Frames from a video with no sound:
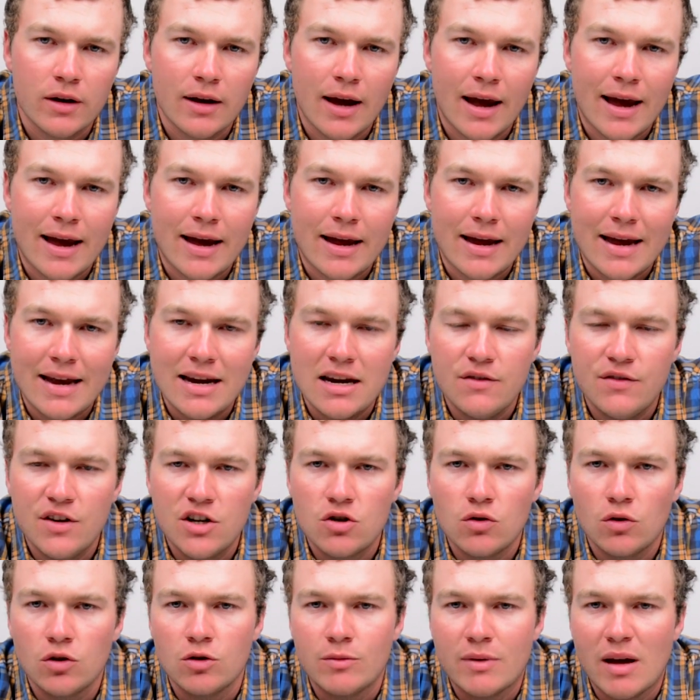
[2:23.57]
a,
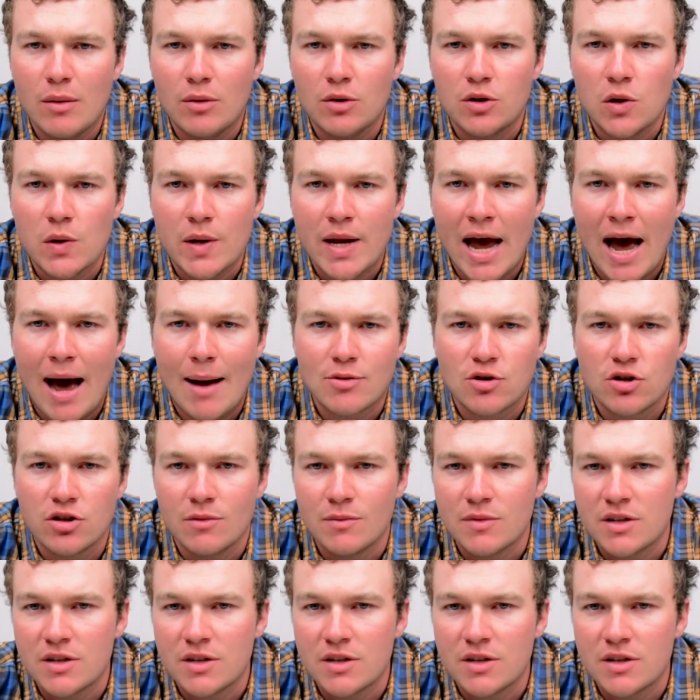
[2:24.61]
individual to be able to capture